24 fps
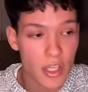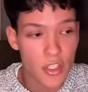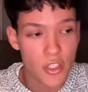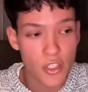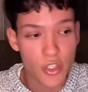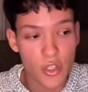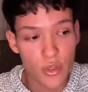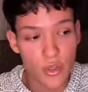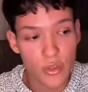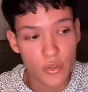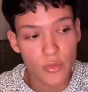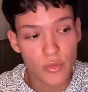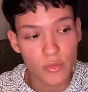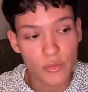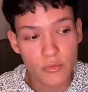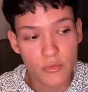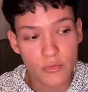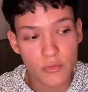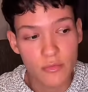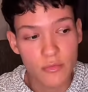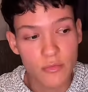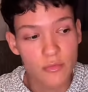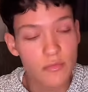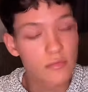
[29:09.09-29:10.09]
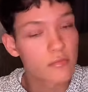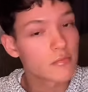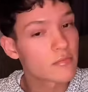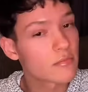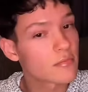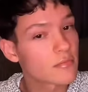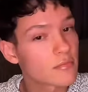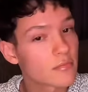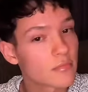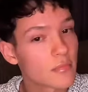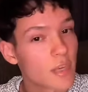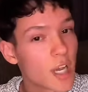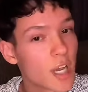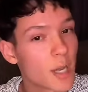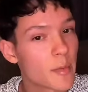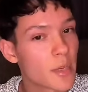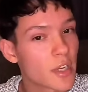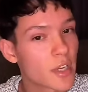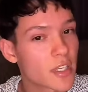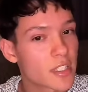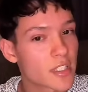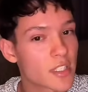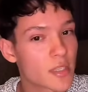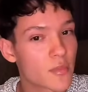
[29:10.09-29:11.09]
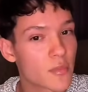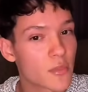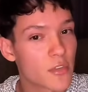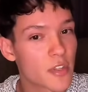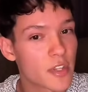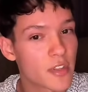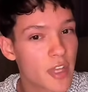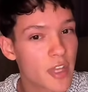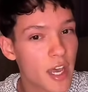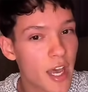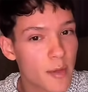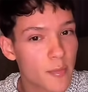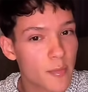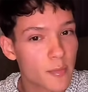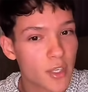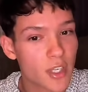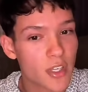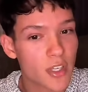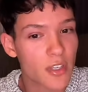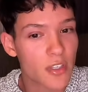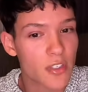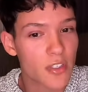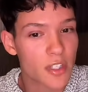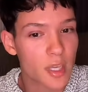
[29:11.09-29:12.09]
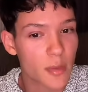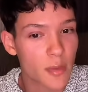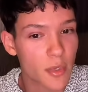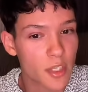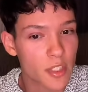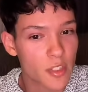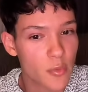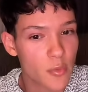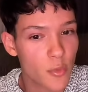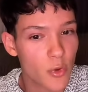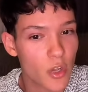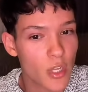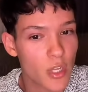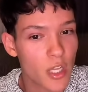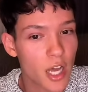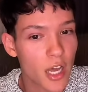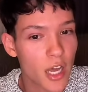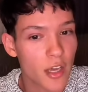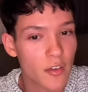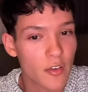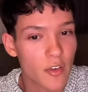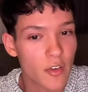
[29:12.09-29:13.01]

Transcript: And so I'm not gonna say more than that because I'm gonna spoil.